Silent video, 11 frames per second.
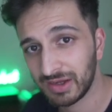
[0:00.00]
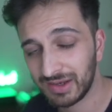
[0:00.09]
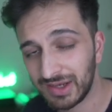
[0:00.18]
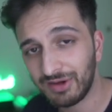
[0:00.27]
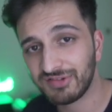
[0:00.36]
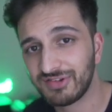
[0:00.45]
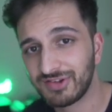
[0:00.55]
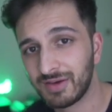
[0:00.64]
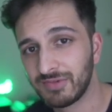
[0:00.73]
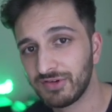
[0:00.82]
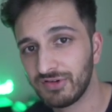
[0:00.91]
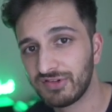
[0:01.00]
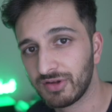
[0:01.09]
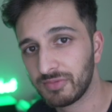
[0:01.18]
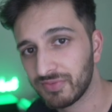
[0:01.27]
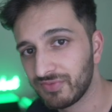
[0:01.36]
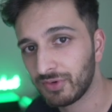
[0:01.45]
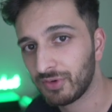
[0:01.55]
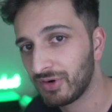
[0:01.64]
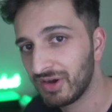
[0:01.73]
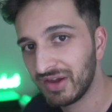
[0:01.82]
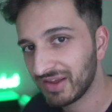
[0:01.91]
And now's the time to do so
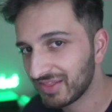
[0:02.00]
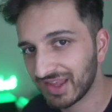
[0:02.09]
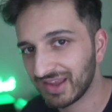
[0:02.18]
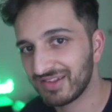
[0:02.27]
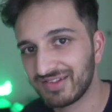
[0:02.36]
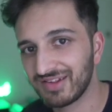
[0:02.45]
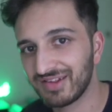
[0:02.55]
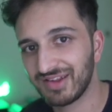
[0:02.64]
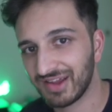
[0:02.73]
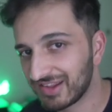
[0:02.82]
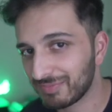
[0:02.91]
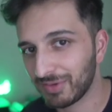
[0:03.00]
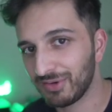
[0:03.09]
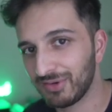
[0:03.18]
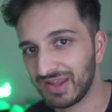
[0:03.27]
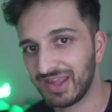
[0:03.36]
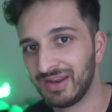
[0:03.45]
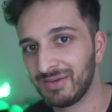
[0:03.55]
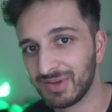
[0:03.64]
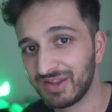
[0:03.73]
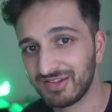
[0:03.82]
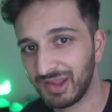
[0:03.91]
before things explode again,
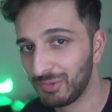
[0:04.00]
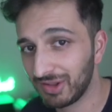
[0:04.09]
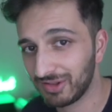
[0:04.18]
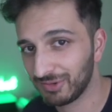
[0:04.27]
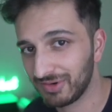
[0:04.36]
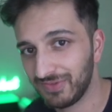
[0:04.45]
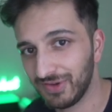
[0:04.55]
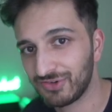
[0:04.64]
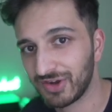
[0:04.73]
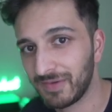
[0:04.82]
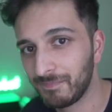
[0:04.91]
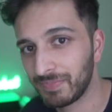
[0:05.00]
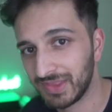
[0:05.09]
because they will do in the future.